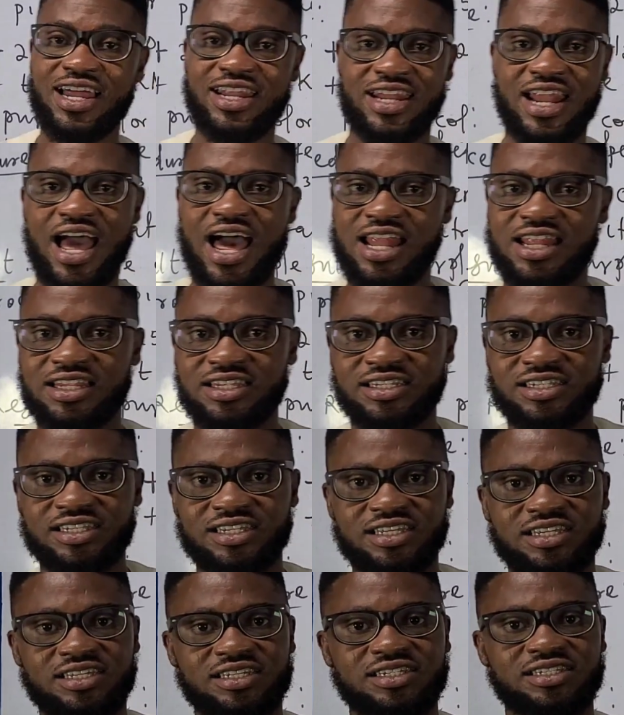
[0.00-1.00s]

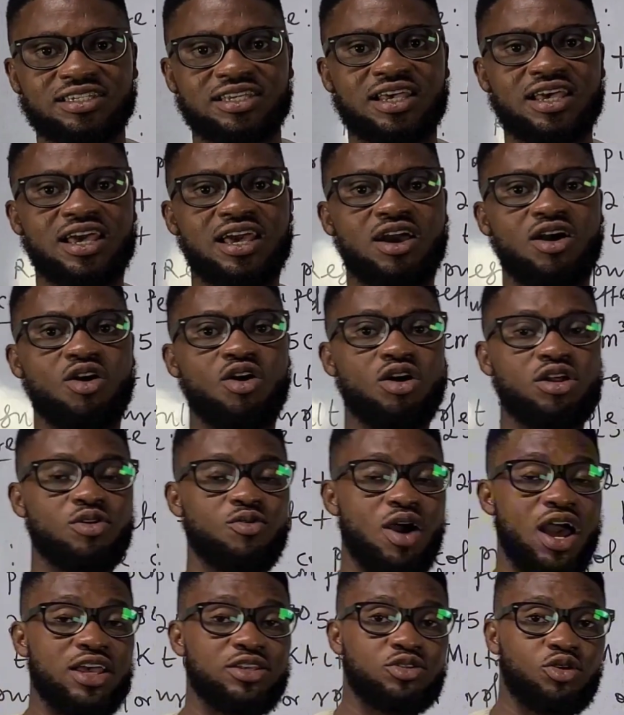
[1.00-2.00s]
analysis,
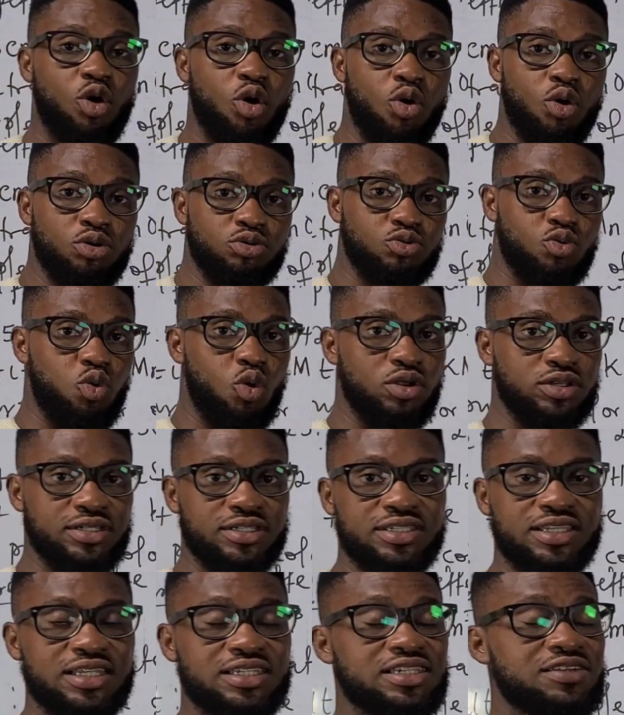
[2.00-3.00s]
otherwise called
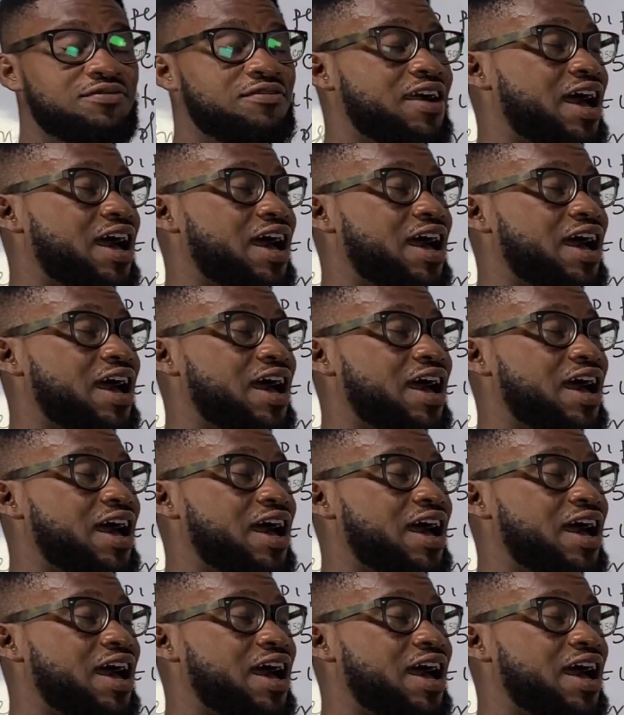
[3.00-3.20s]
quantitative